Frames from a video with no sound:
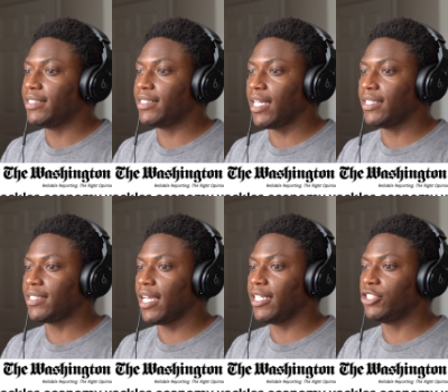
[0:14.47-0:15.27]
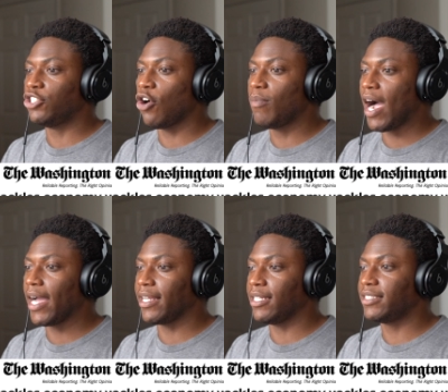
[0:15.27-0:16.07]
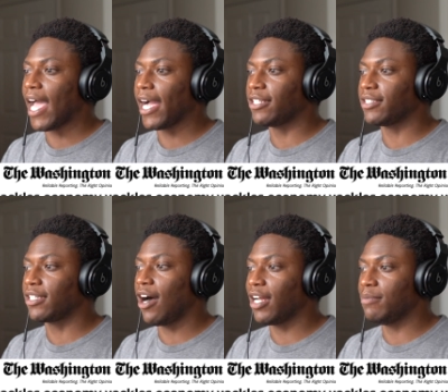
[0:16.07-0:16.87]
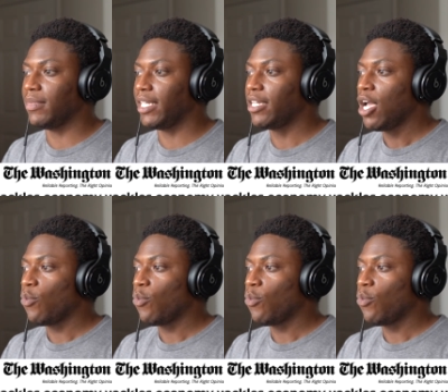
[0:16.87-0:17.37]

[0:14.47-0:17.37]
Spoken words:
says Joe Biden tackles economy